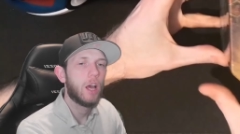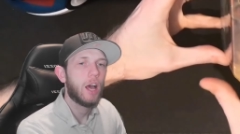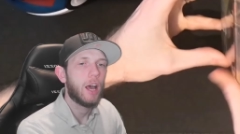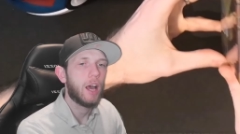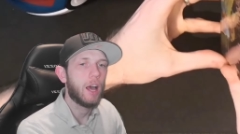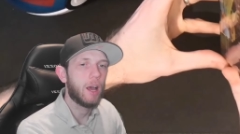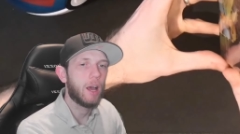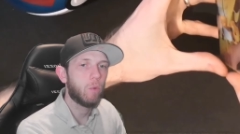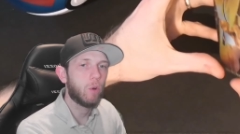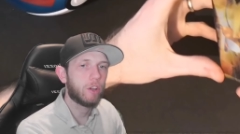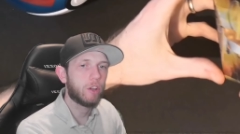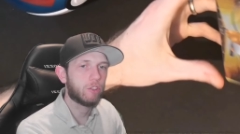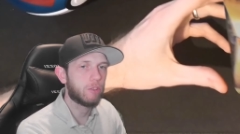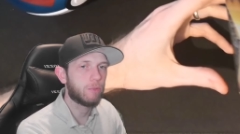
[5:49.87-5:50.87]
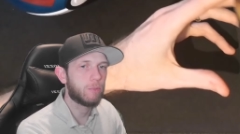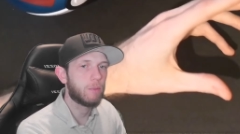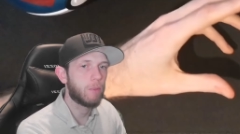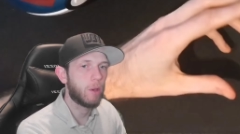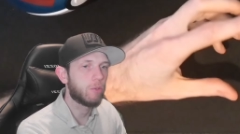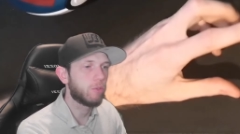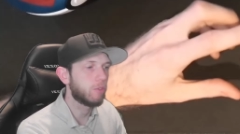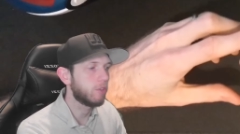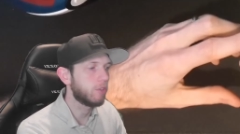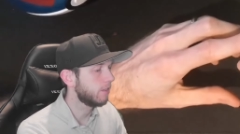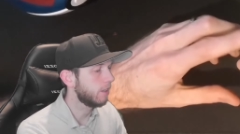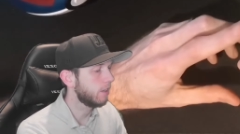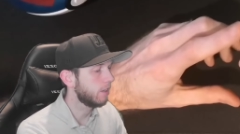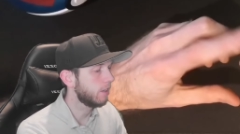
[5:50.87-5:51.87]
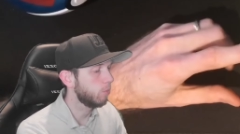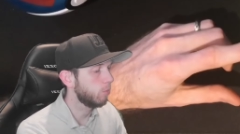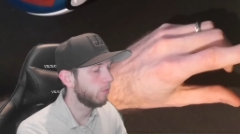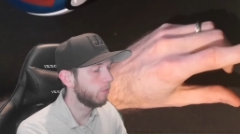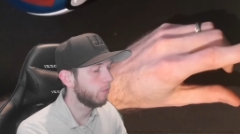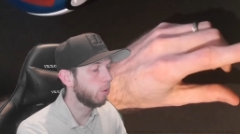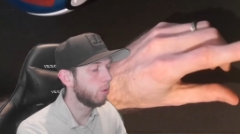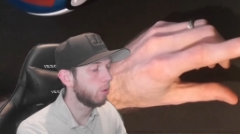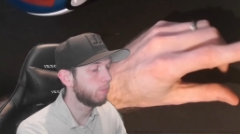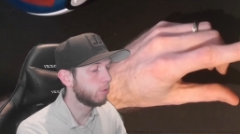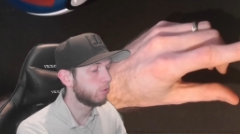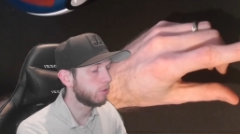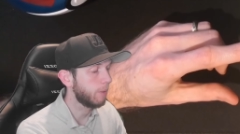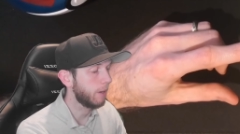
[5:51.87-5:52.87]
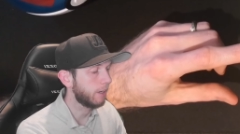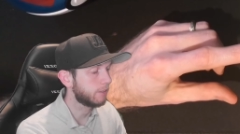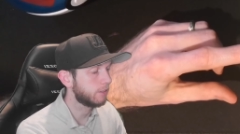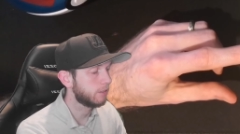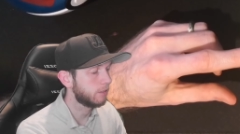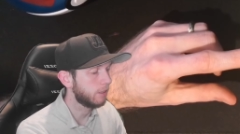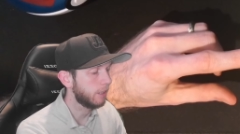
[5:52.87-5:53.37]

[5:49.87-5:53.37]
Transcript: What excites me most is they come with 4 booster packs.